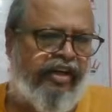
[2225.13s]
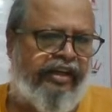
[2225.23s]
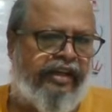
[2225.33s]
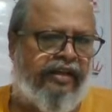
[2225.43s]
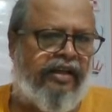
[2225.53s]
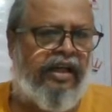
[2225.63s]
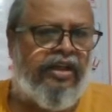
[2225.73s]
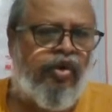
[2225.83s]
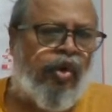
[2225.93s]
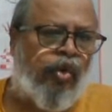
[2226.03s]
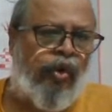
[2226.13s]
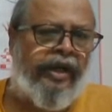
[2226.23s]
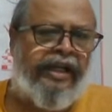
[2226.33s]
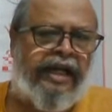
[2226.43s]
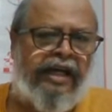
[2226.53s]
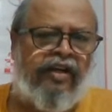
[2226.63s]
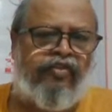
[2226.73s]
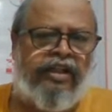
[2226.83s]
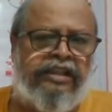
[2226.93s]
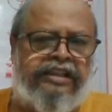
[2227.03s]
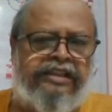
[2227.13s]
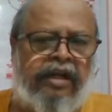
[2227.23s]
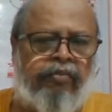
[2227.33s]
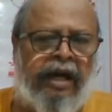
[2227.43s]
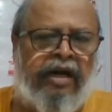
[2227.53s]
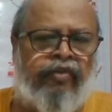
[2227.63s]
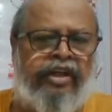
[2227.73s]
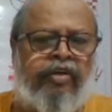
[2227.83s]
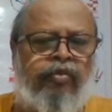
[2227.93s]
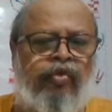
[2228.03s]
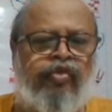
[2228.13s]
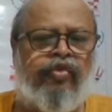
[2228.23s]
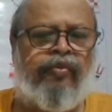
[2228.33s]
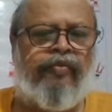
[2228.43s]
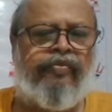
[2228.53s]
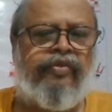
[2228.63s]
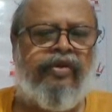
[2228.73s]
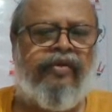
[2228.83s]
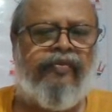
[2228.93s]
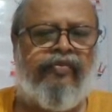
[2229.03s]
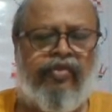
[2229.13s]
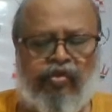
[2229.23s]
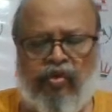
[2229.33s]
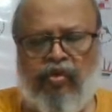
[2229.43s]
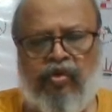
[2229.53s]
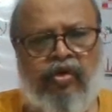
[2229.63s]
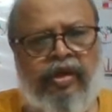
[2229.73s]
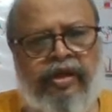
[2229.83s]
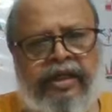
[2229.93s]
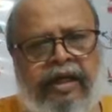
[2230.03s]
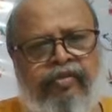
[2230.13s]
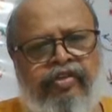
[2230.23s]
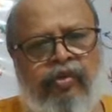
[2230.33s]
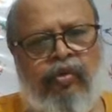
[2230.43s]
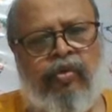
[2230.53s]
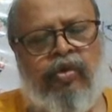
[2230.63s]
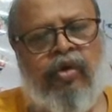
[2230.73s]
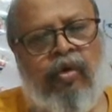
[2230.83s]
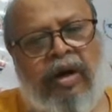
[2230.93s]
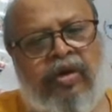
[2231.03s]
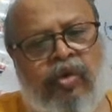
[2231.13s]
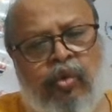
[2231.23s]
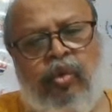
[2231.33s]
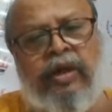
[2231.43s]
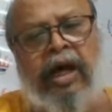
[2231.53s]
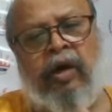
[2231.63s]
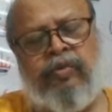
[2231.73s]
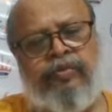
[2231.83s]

center. You do any kind of things, these are bad weak moves. So he comes through. What to do now?